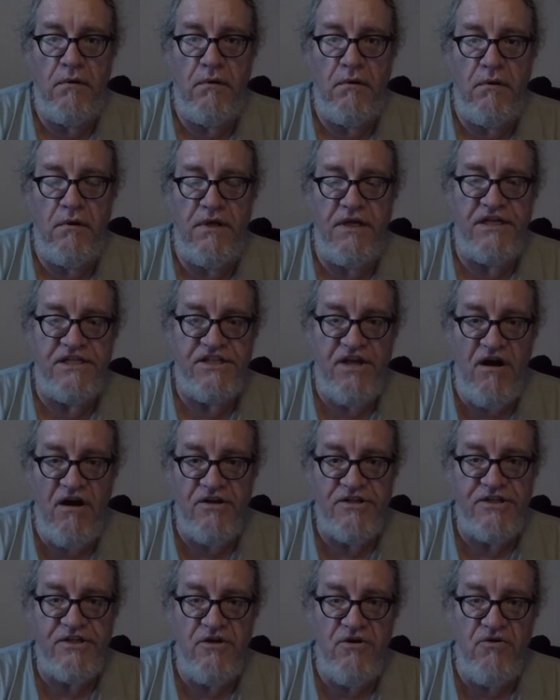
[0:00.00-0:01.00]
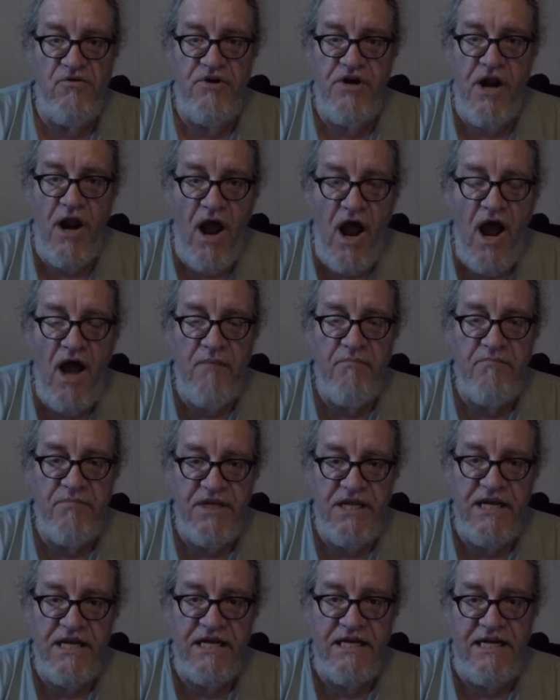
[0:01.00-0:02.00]
is also not
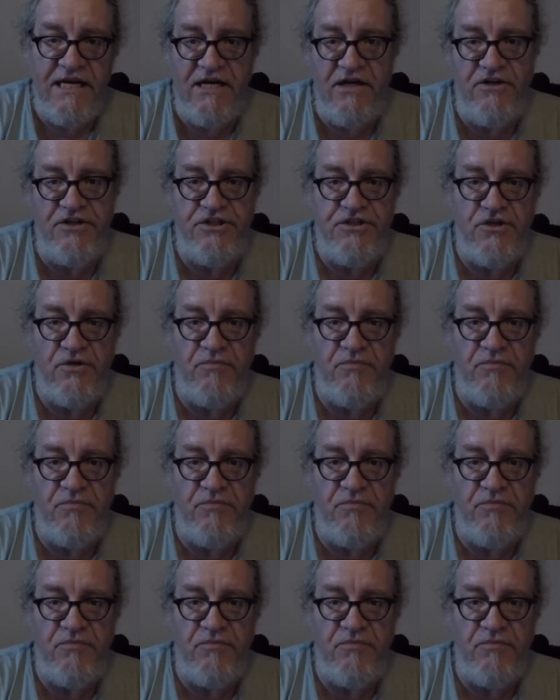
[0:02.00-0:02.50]
being adhered to,